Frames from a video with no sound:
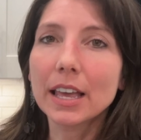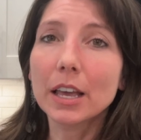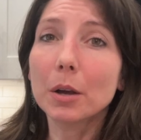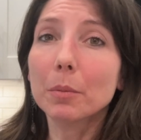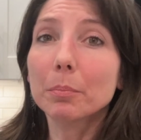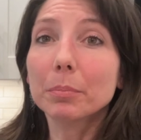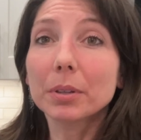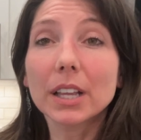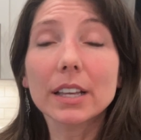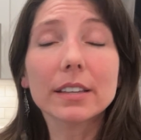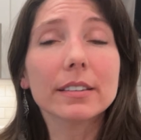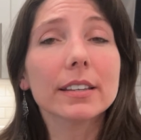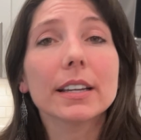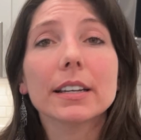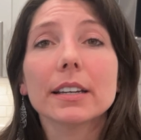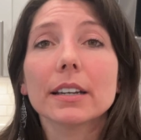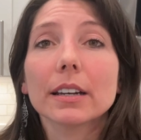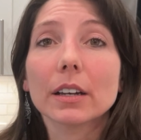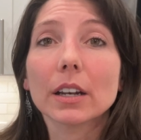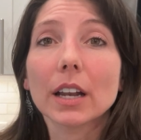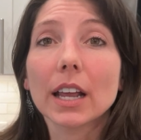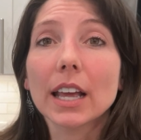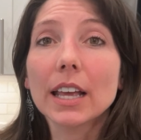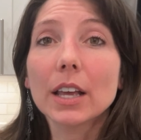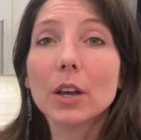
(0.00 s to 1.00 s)
Plus,
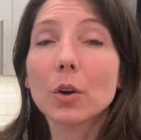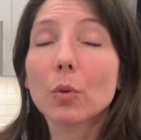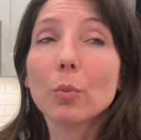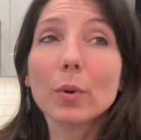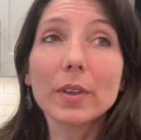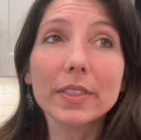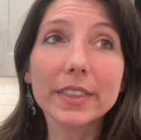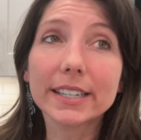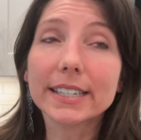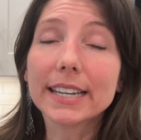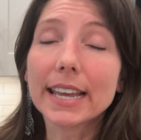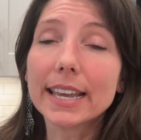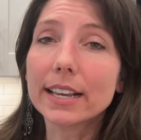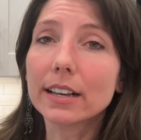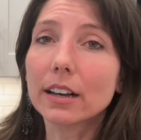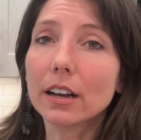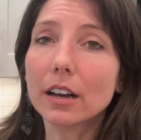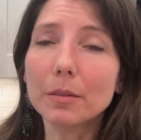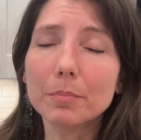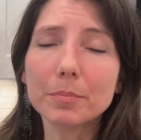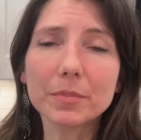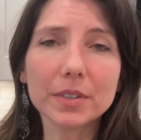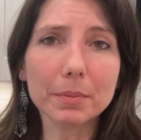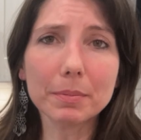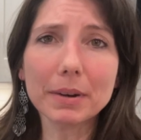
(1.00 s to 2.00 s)
when the day
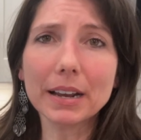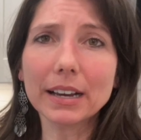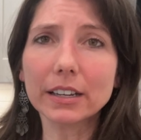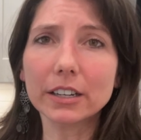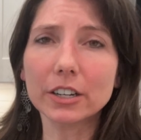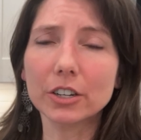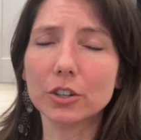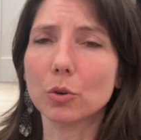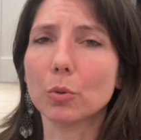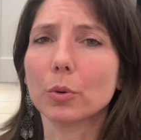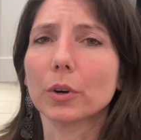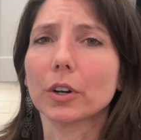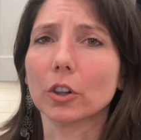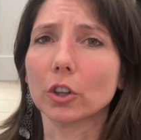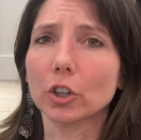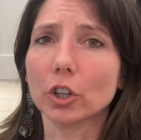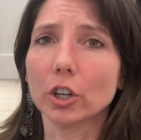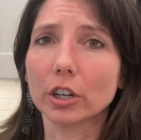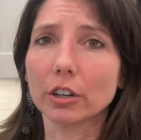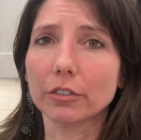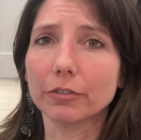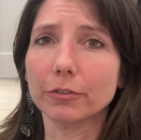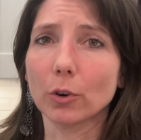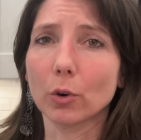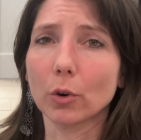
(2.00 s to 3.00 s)
comes, I'm not gonna know where to
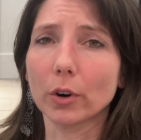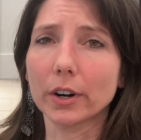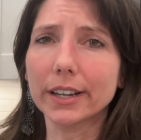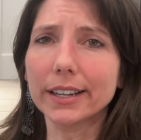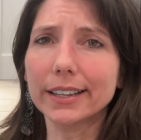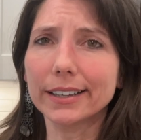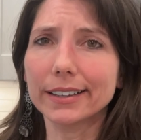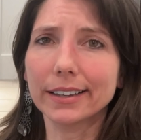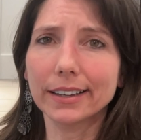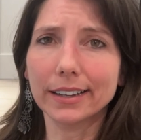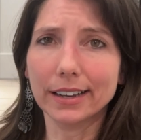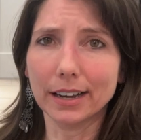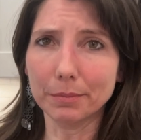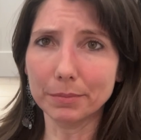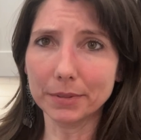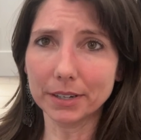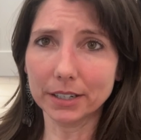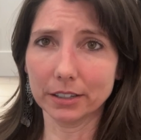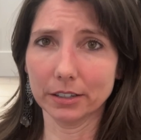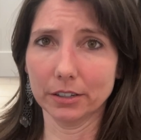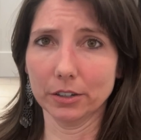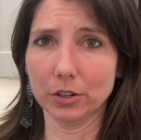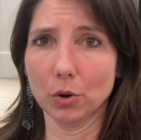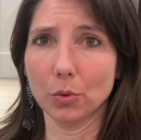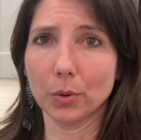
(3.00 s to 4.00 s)
look for it. I'm not
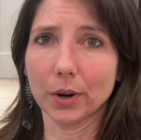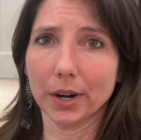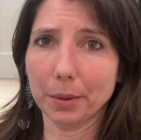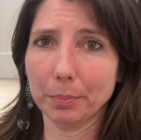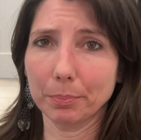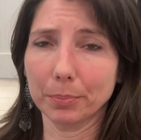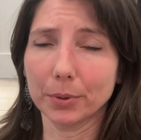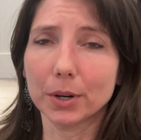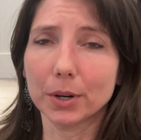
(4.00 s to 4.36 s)
gonna know where to put